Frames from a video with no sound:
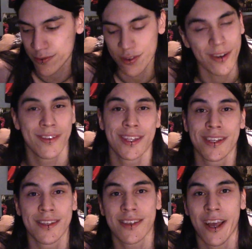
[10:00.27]
for
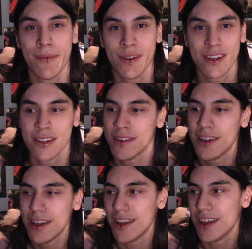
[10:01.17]
everything that's happened, and
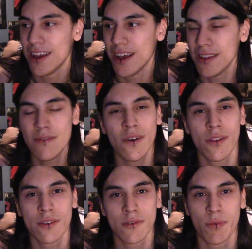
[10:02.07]
I love all
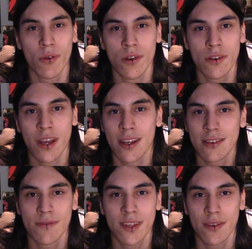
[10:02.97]
the support you
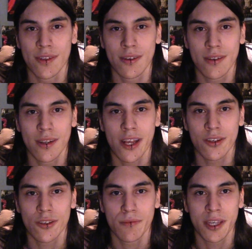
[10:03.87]
guys have given, not
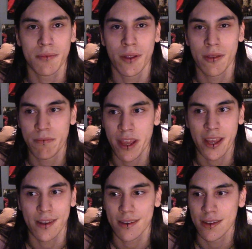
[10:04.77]
just me, but the
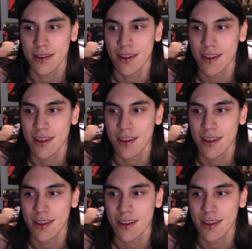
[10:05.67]
band, and